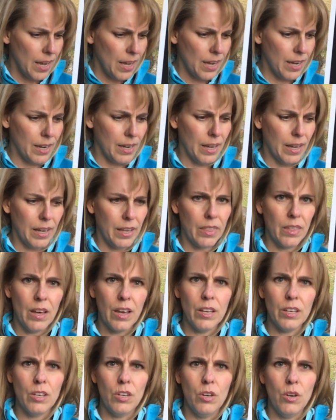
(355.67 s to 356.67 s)
and I
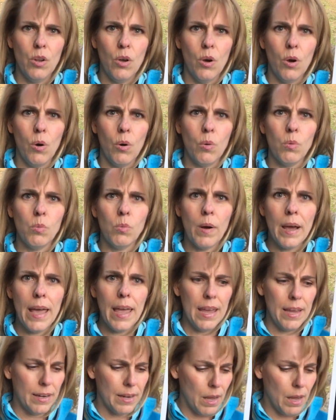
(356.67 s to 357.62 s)
thought, no way.